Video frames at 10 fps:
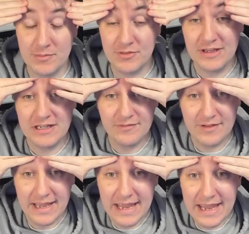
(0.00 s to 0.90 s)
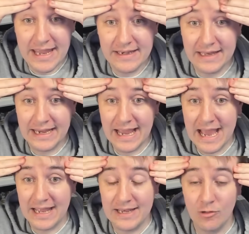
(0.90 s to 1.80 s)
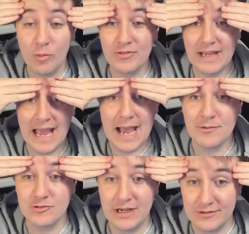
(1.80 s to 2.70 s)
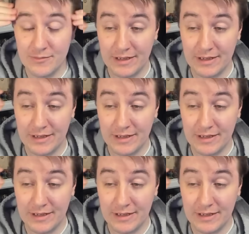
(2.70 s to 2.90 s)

Think of it in almost like abstract terms.